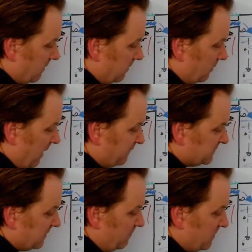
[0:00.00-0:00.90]
you'll have
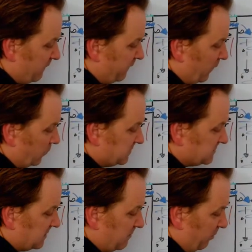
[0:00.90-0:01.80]
some that falls
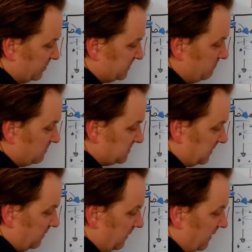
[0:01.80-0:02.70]
to the bottom
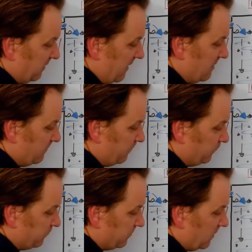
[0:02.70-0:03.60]
still like that,
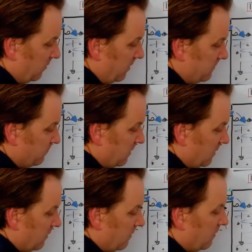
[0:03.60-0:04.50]
all right?
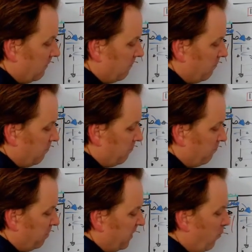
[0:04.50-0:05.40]

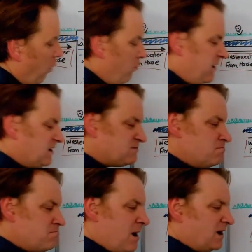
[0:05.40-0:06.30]
but there won't be as
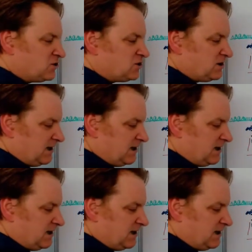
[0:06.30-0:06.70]
much